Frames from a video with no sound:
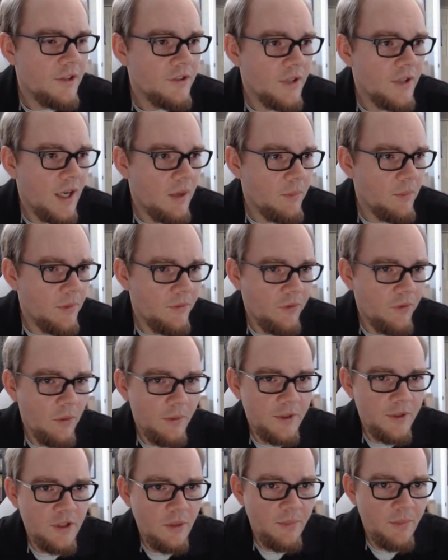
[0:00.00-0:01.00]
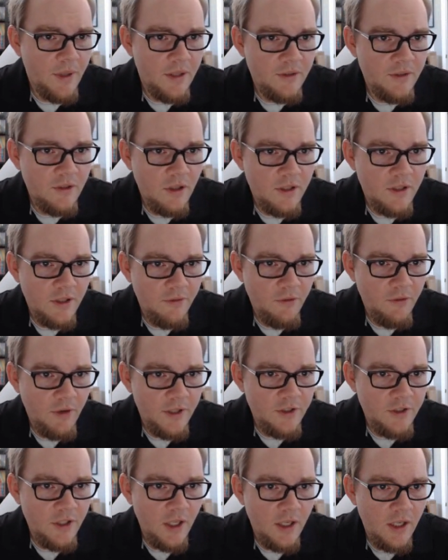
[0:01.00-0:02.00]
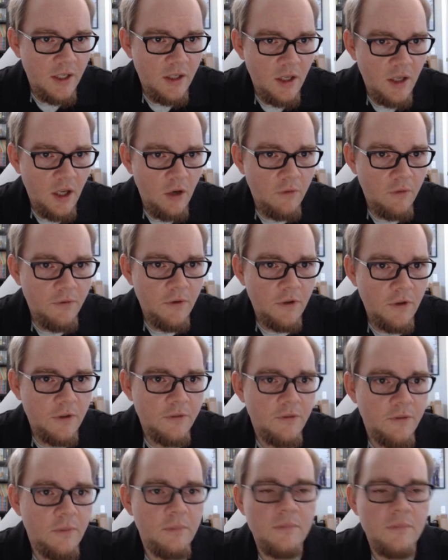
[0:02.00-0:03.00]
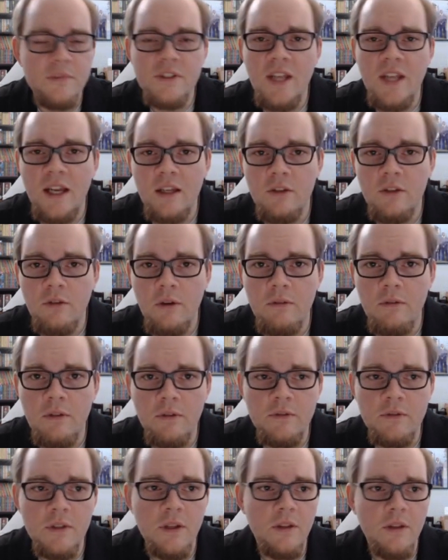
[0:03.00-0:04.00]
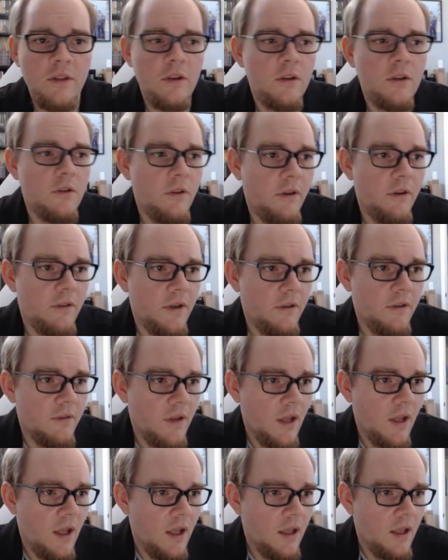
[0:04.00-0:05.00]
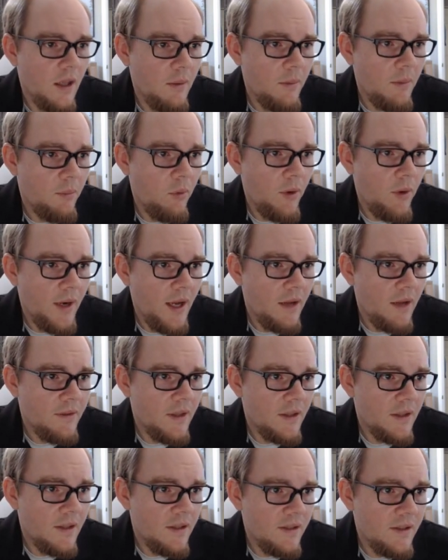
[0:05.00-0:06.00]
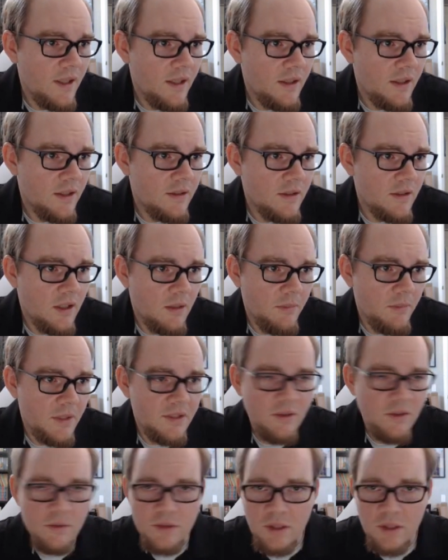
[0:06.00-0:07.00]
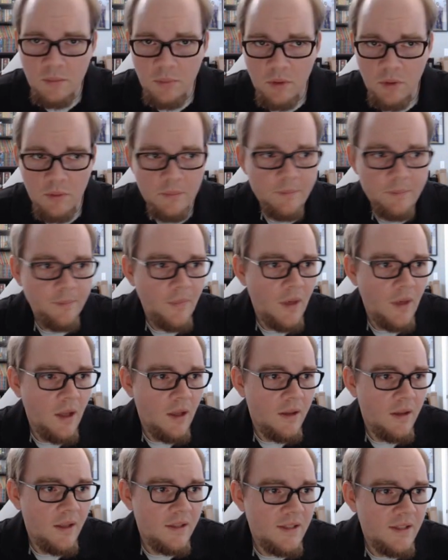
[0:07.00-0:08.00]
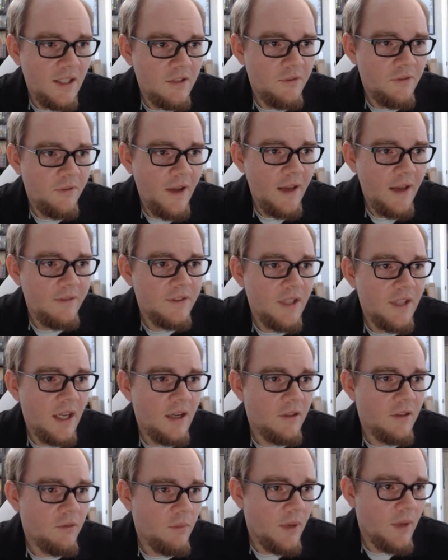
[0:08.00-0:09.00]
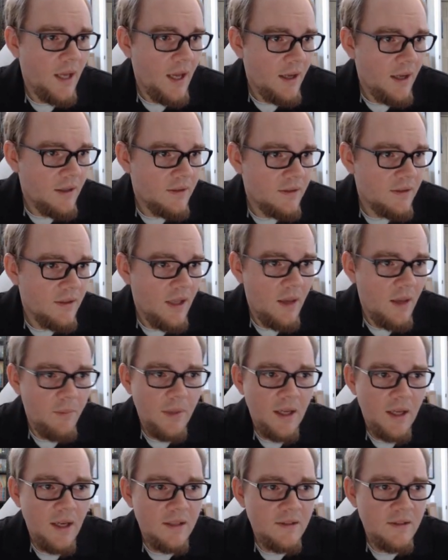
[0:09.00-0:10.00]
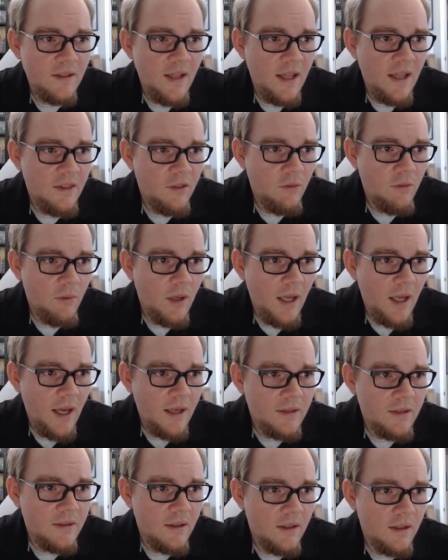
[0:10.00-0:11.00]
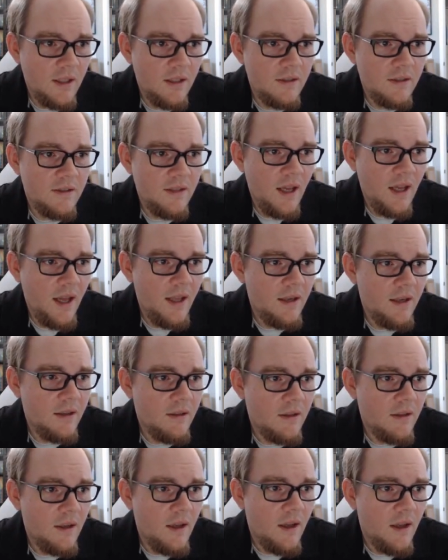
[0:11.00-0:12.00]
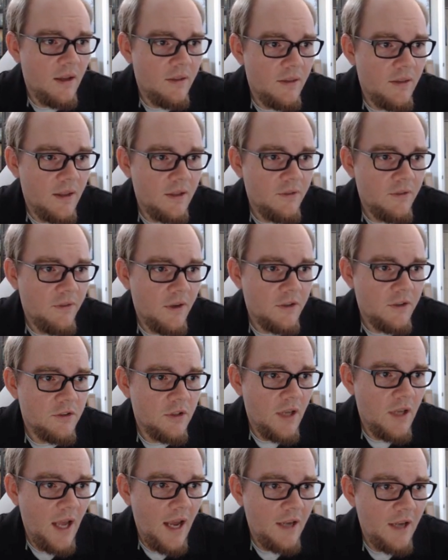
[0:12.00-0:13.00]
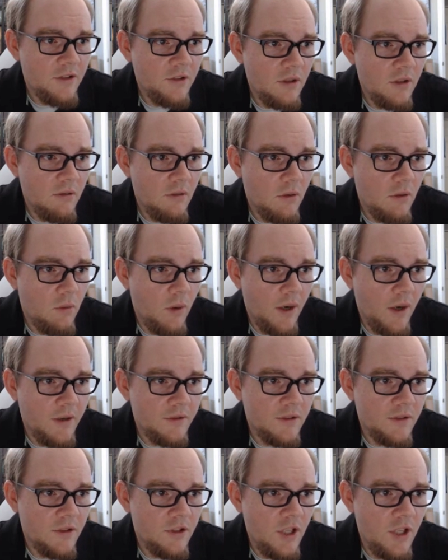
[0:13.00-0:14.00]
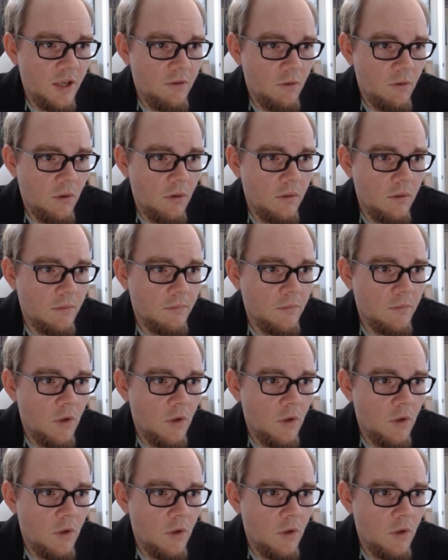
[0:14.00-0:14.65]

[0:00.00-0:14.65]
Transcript: So now, before we jump in and start differentiating to go first from second derivative to the third derivative, let me point out that this isn't going to be so simple. This has 5 sine of 3x, and because of that 3x on the inside, this function actually requires the chain rule.